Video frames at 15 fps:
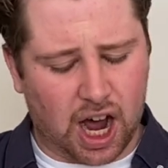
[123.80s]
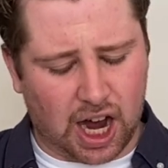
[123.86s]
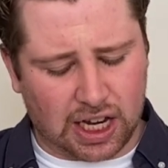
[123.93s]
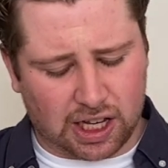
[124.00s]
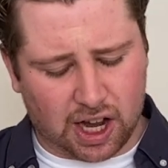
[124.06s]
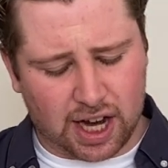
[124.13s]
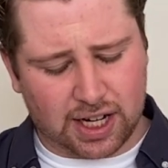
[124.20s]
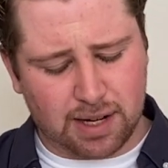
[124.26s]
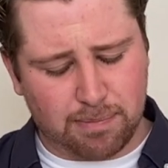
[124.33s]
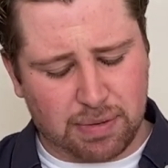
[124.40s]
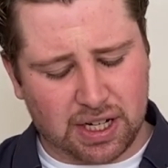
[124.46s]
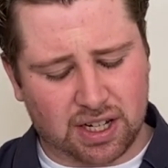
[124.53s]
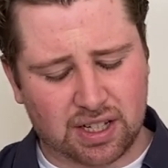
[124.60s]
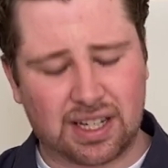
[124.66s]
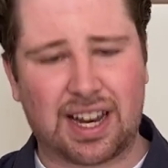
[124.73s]
I like
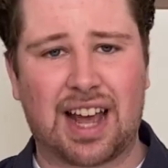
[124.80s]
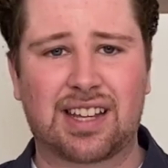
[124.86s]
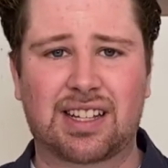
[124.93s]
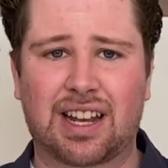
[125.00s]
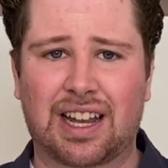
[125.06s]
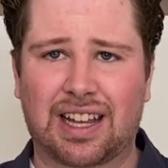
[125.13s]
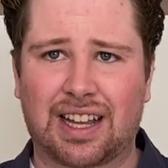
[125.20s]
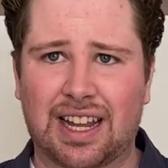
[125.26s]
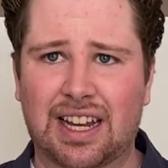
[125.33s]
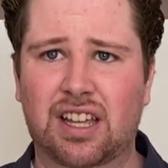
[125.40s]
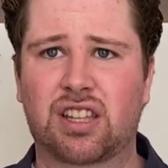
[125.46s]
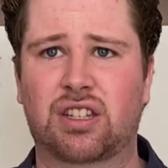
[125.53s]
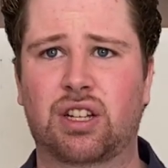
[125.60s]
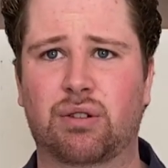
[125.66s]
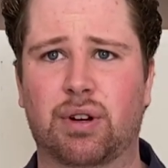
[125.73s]
it because it has a
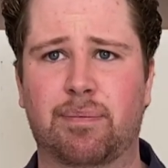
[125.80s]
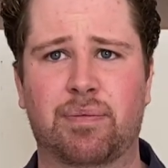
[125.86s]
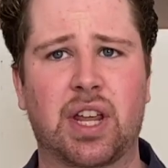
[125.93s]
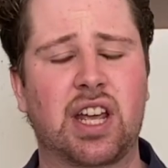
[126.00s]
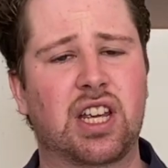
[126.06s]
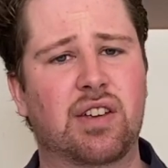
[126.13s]
length to it.